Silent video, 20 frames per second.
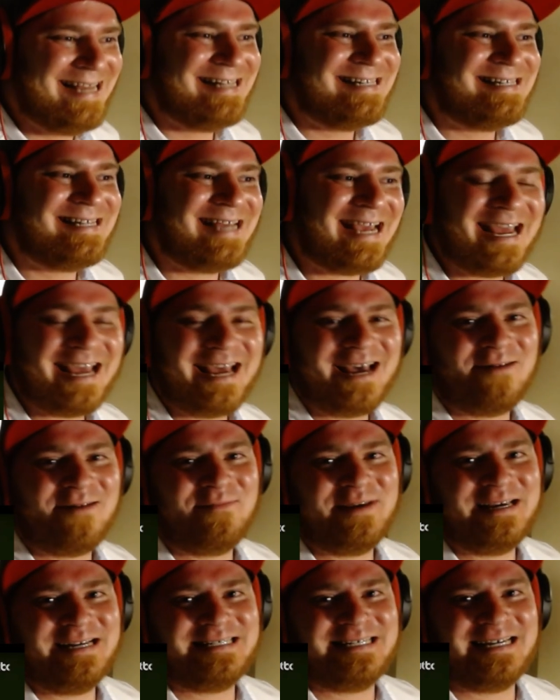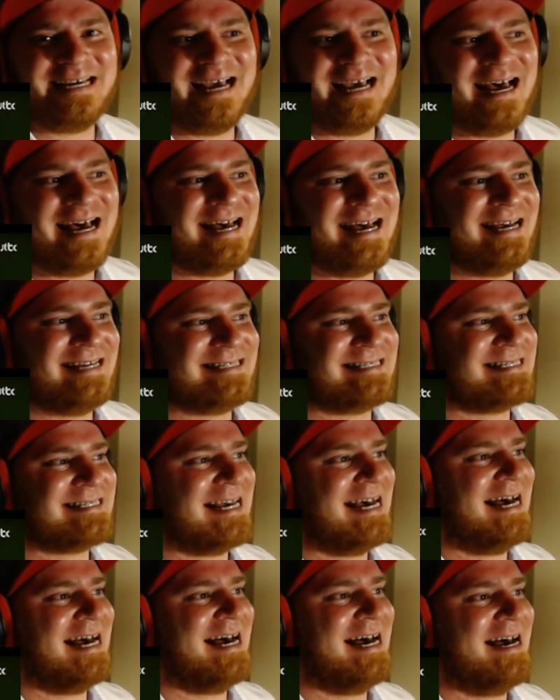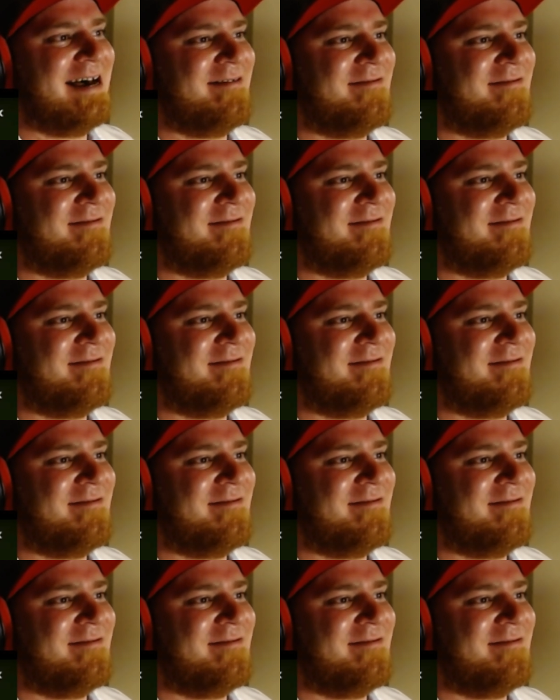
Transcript: Damn, B T S, uh,